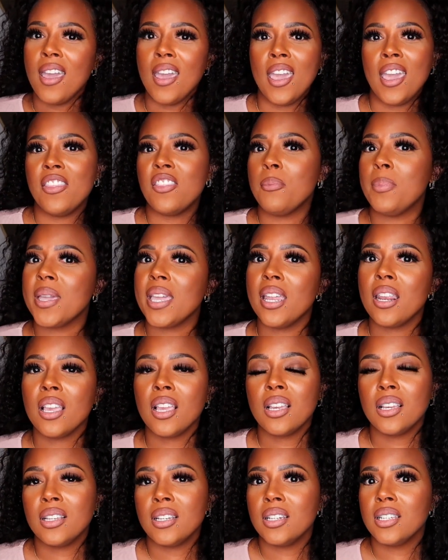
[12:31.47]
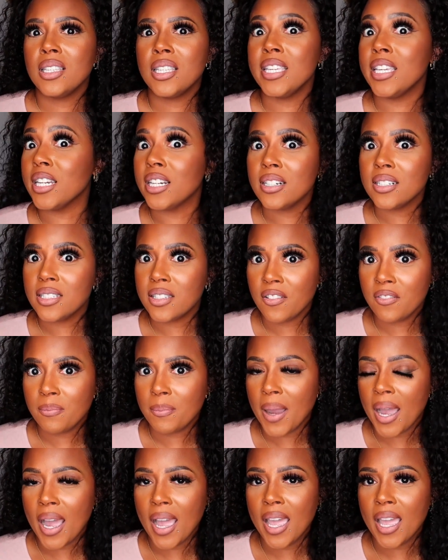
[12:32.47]
in the beginning years of
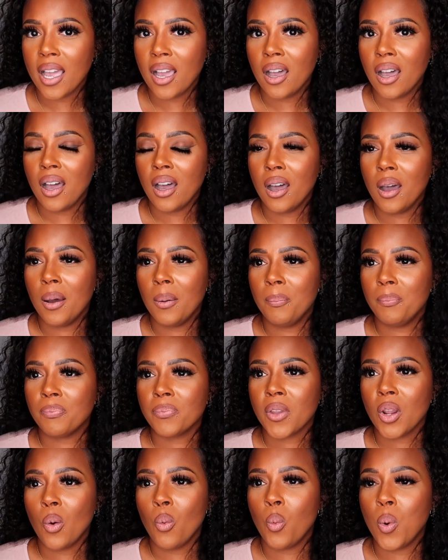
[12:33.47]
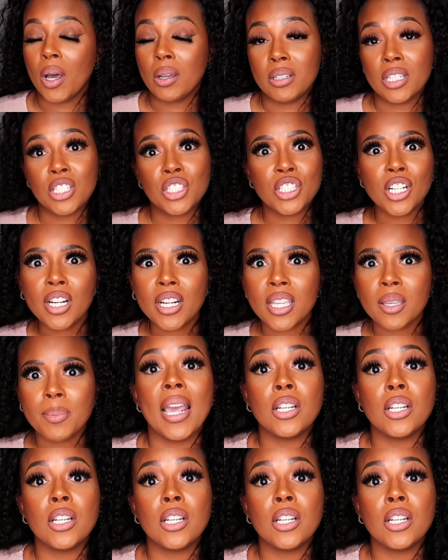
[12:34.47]
my wellness journey.